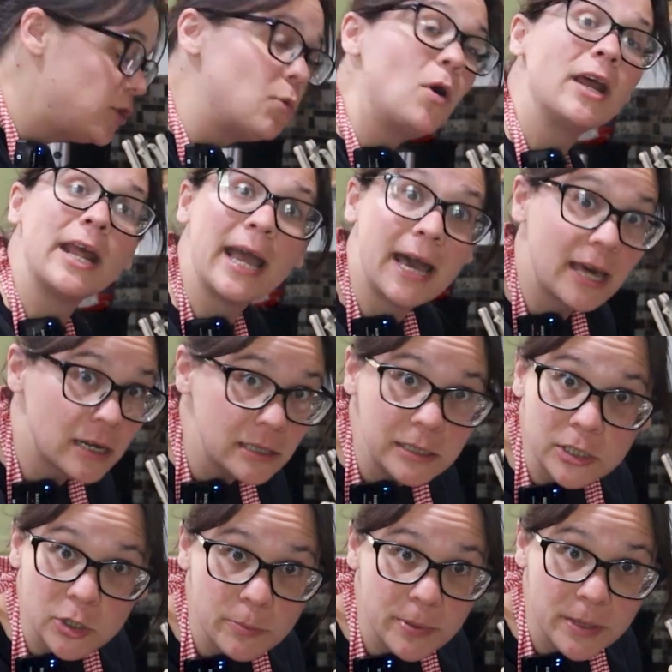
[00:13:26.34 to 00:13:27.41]
you want to add a
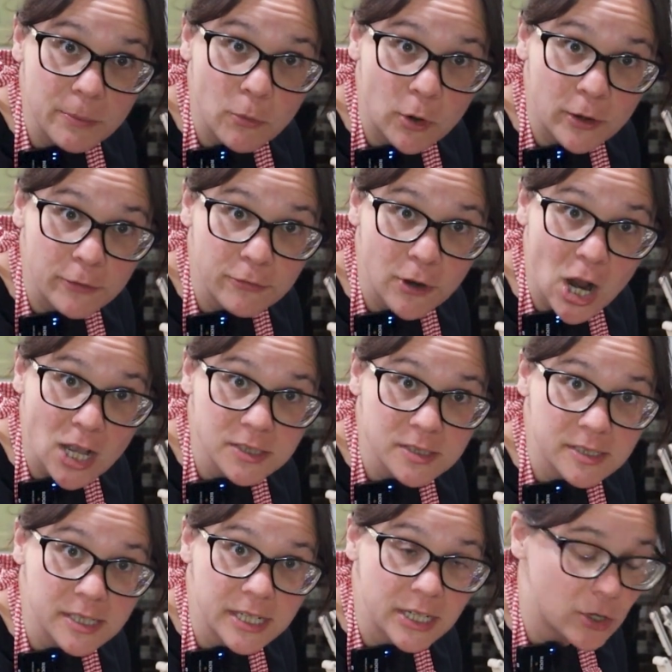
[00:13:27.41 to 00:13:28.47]
little bit more
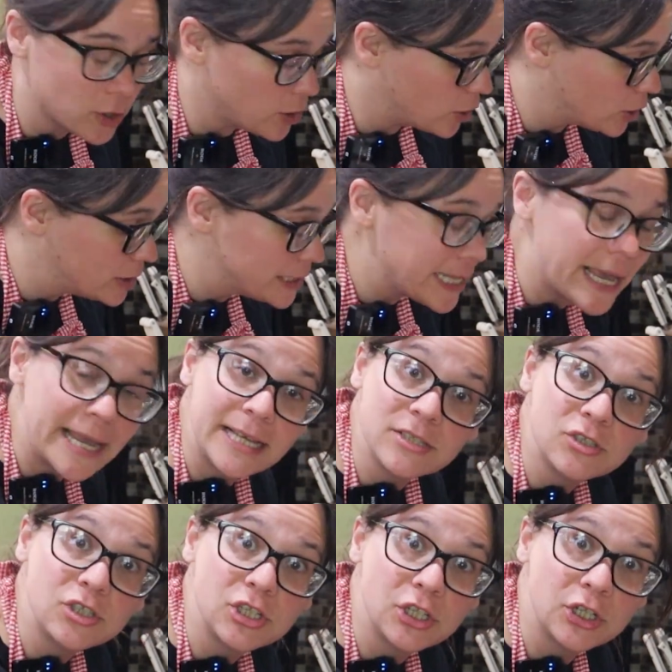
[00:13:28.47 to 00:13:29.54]
frosting or
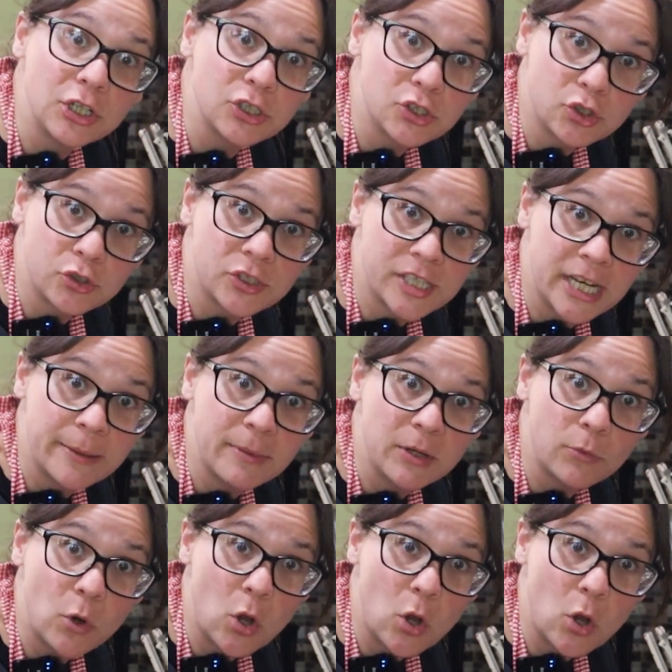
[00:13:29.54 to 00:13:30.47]
glaze to your cinnamon